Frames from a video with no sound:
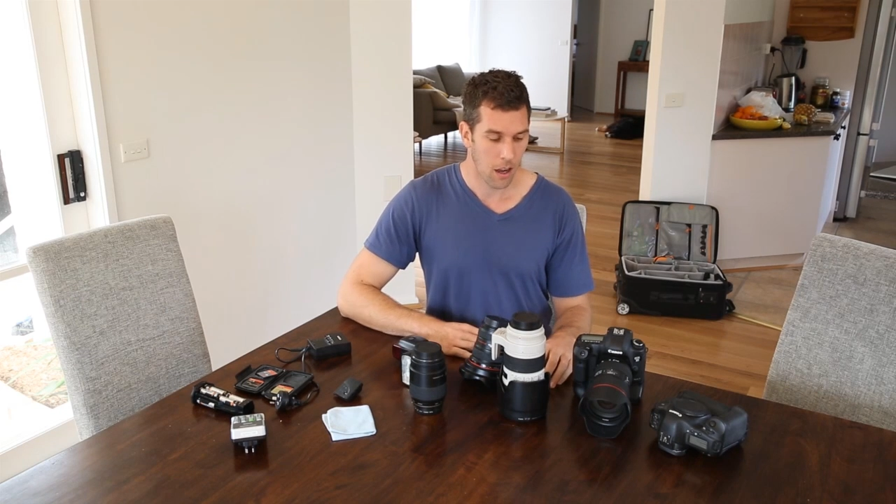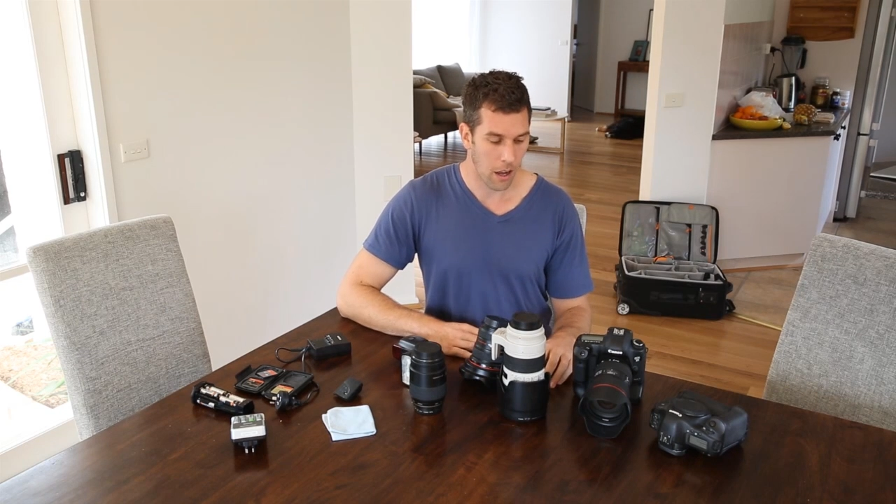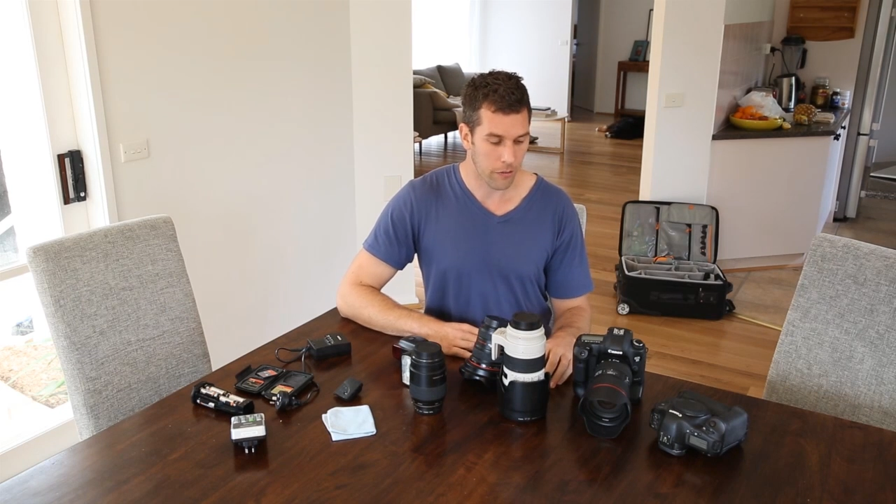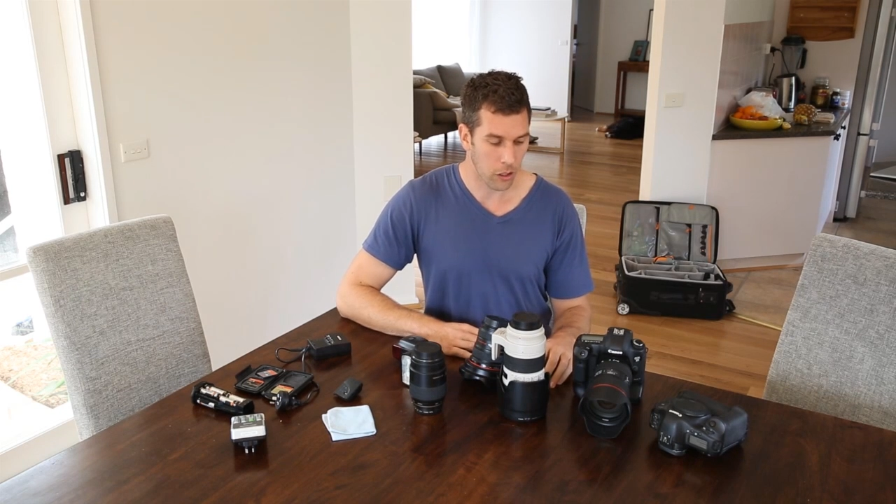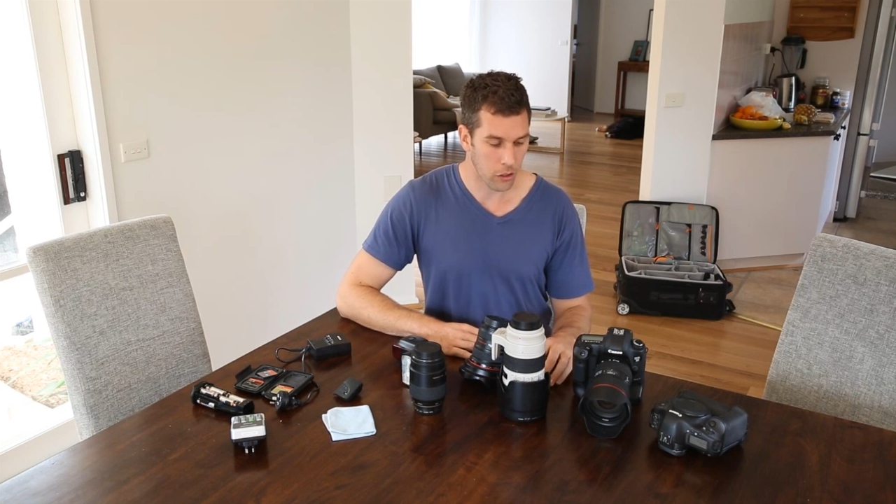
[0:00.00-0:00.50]

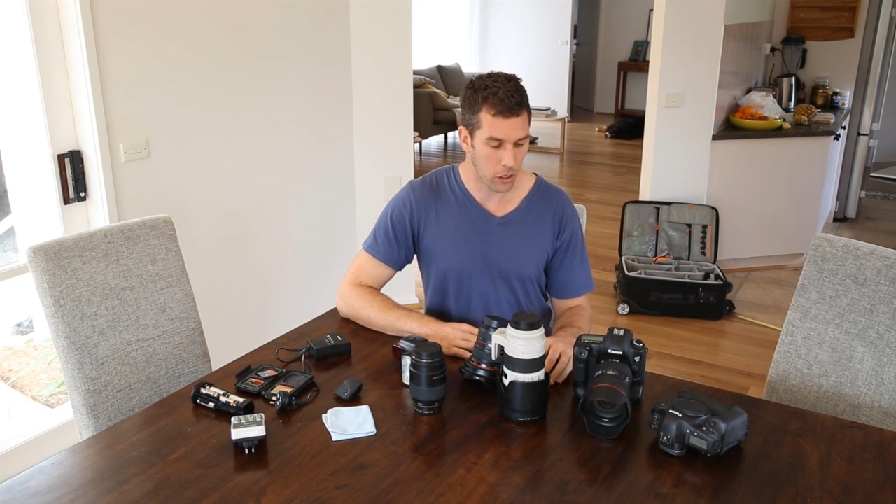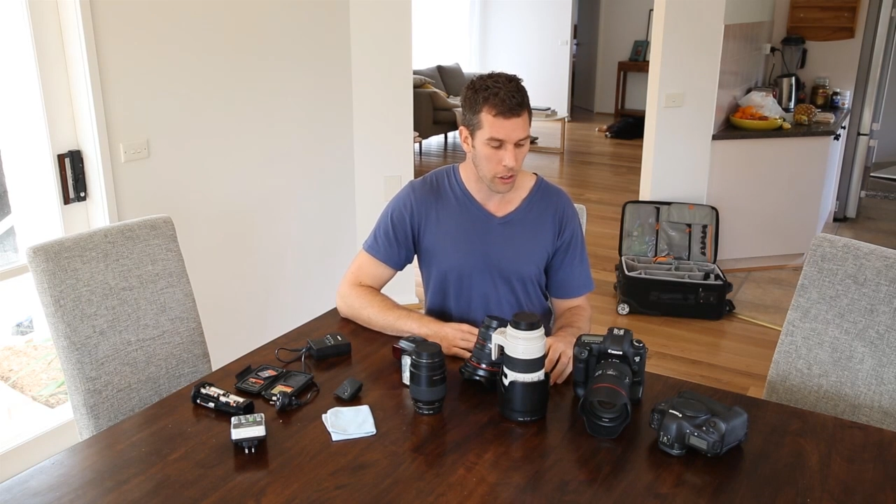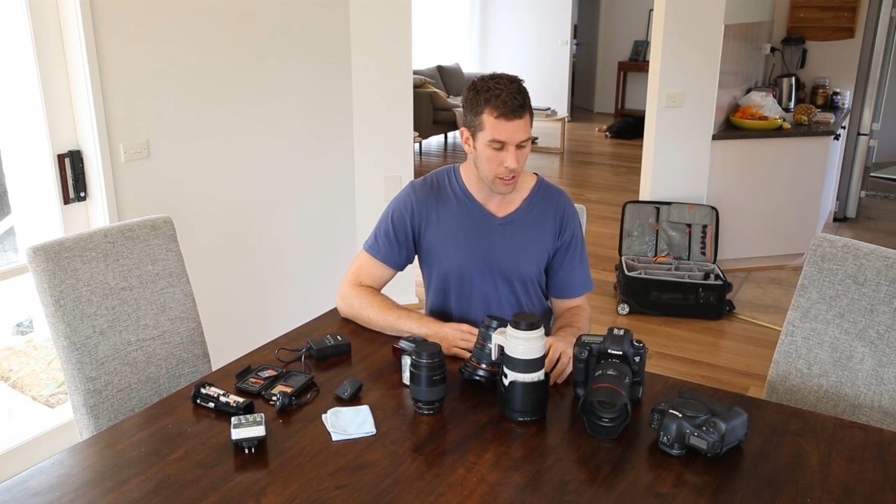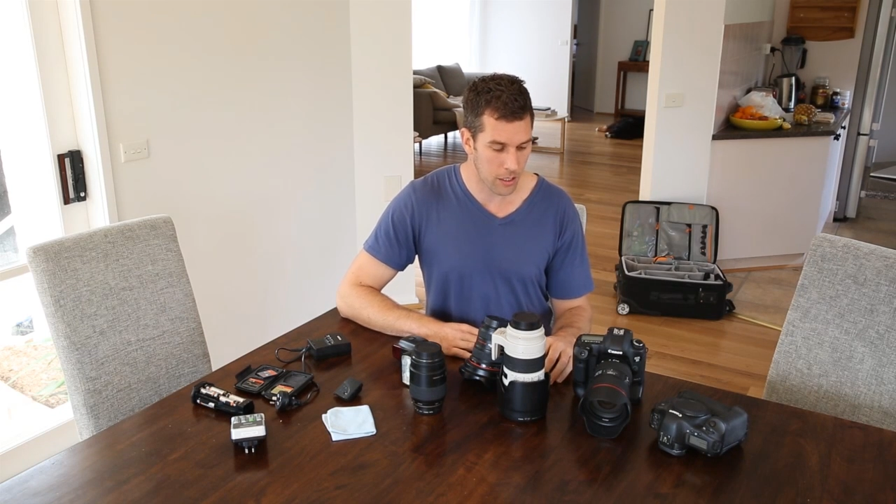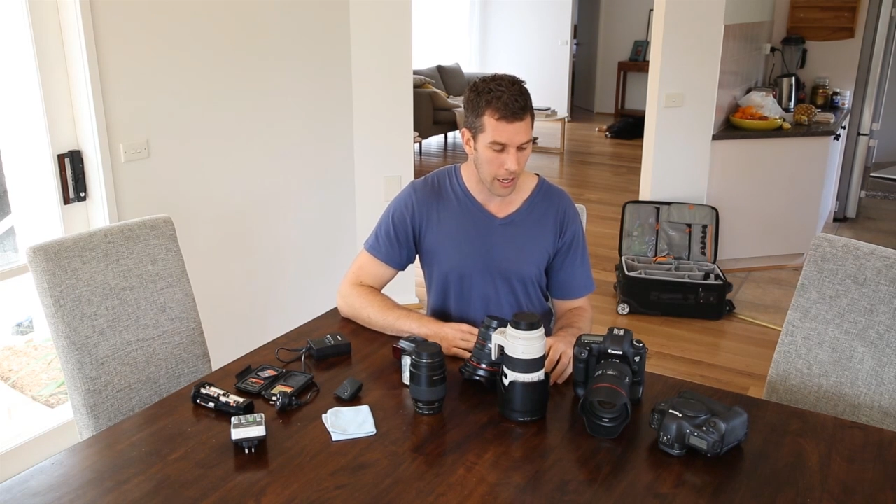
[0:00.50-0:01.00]
I've got
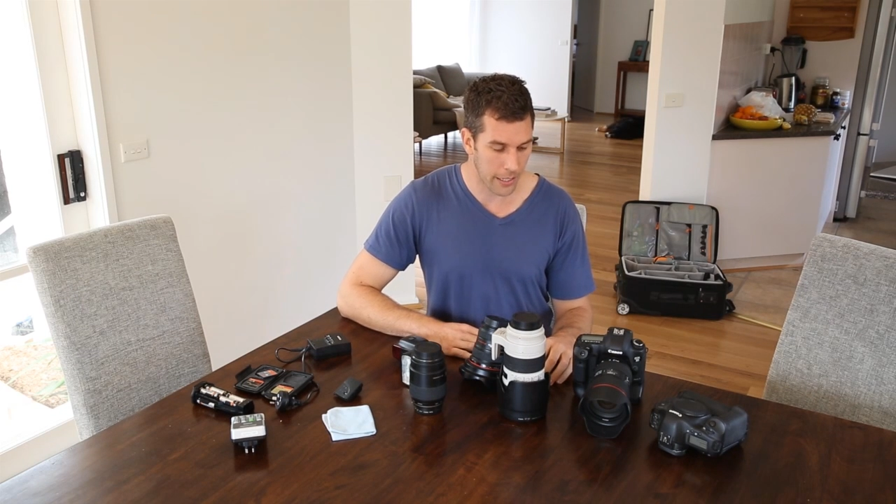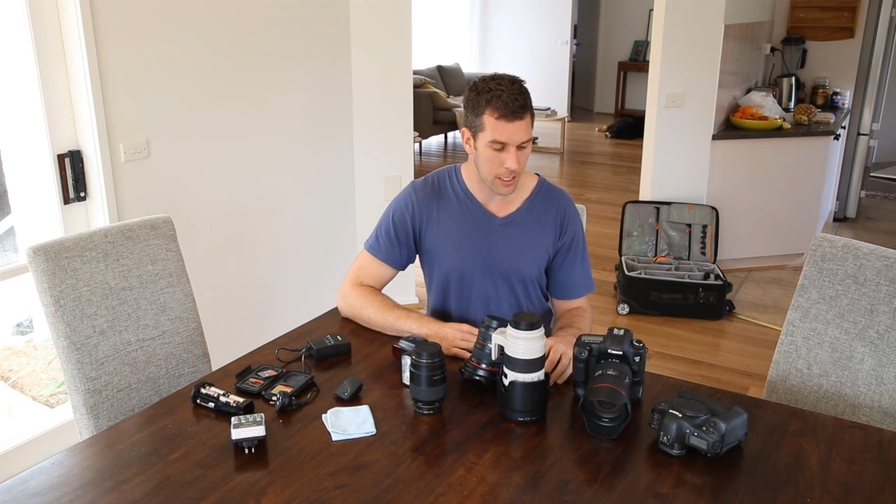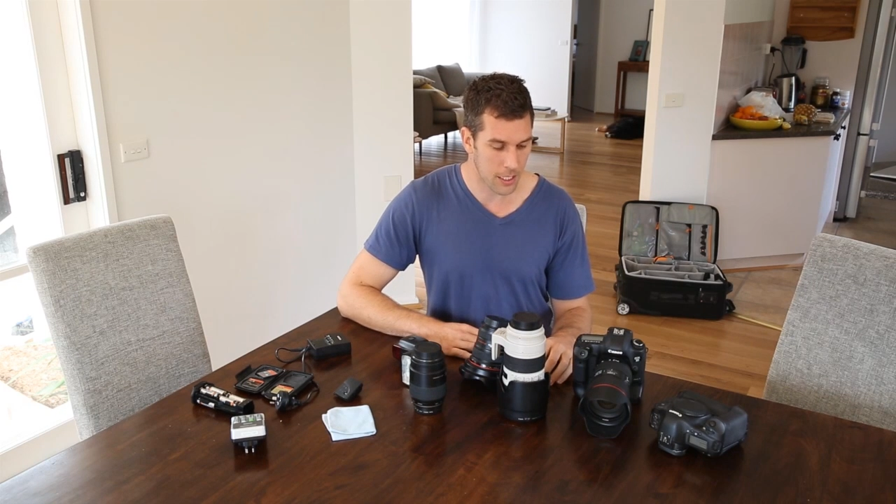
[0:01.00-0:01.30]
no desire to